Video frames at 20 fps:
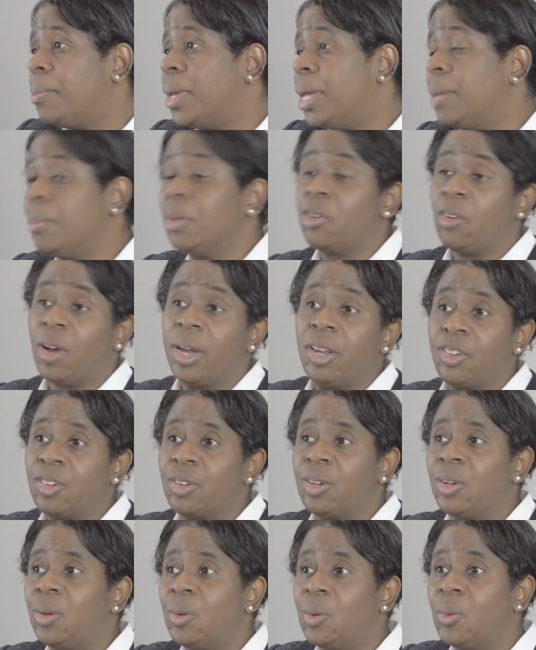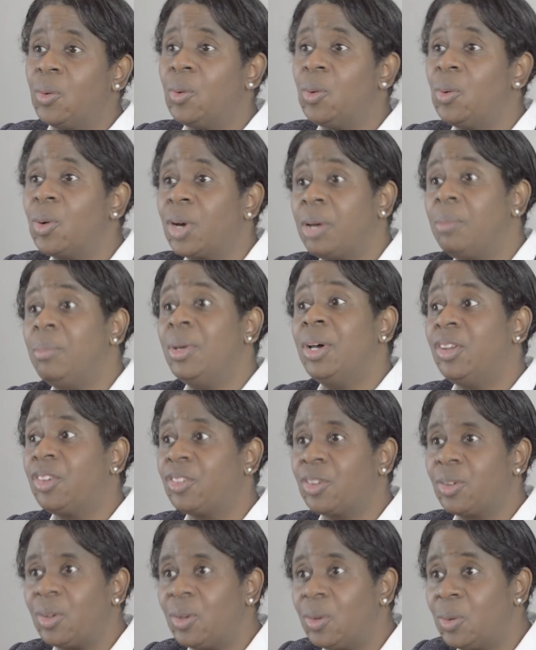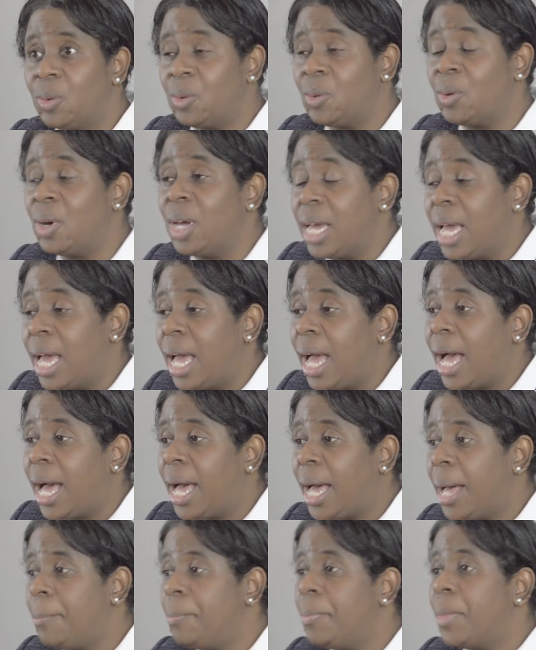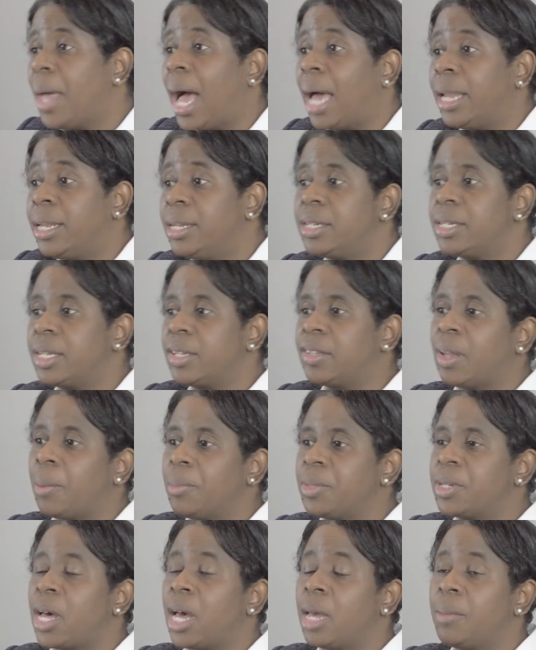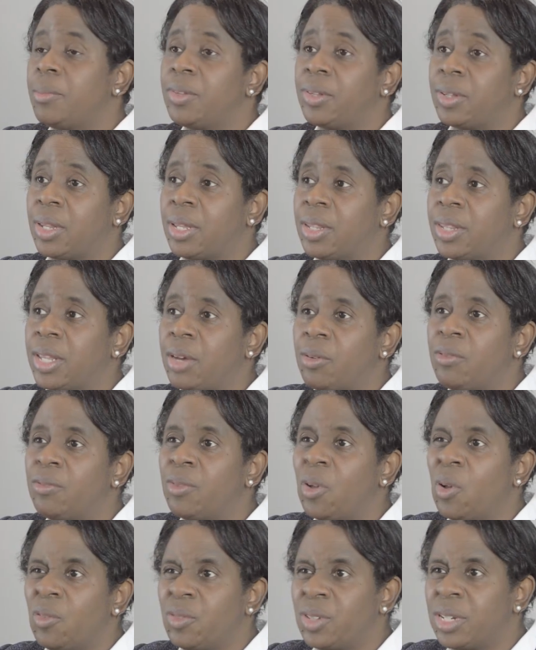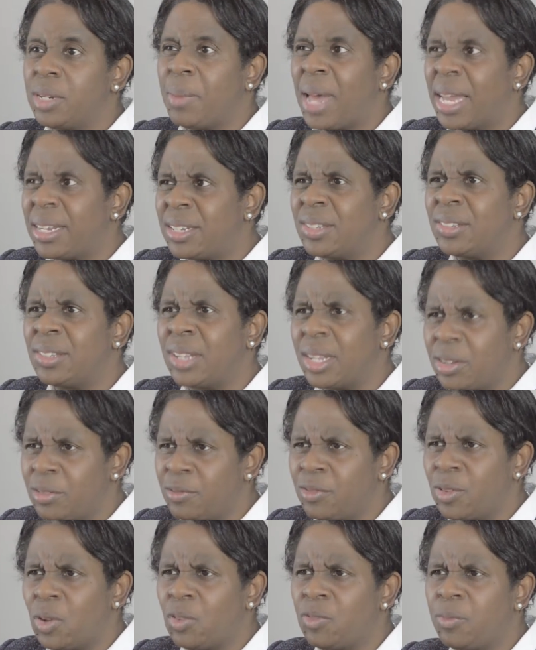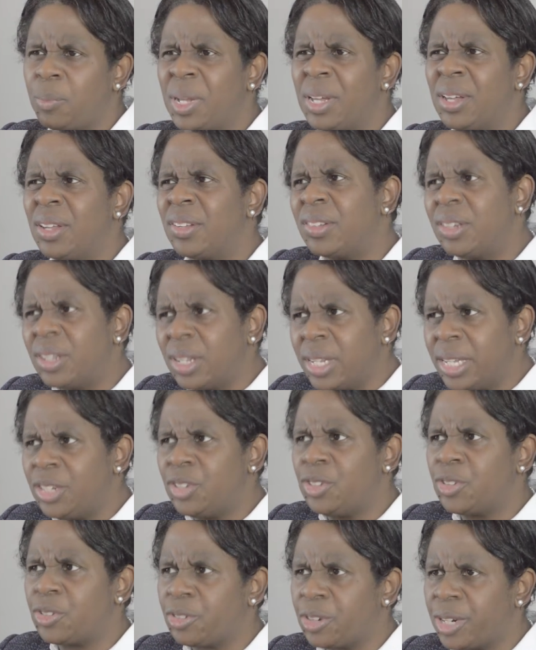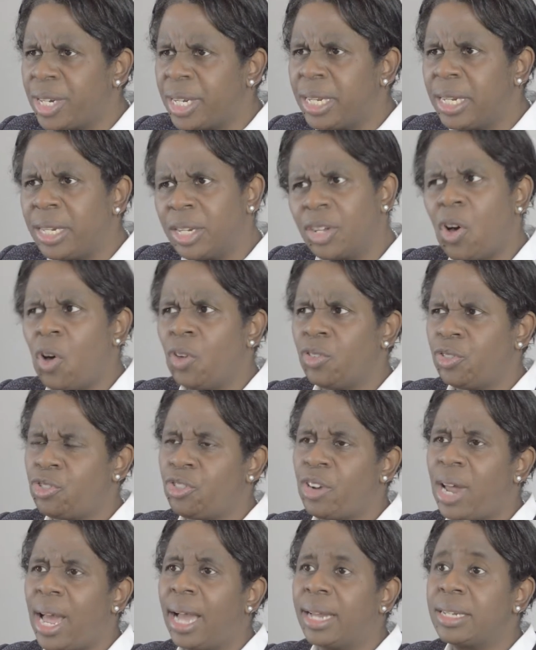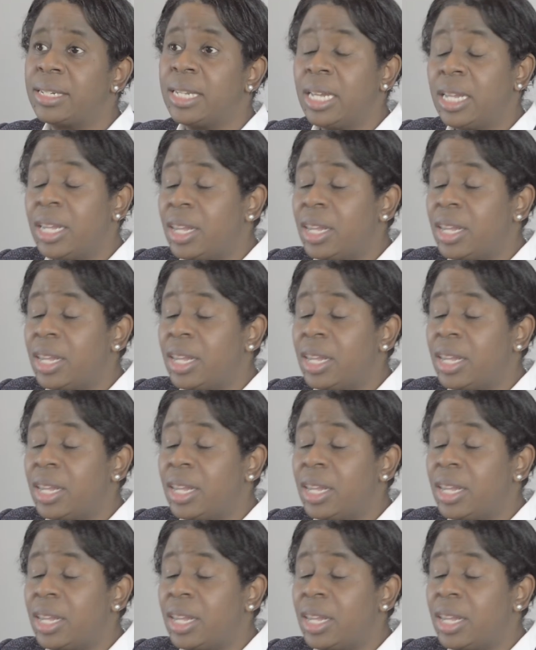immigration law, commercial law, and sometimes they're involved in matters that involve personal injury and contract.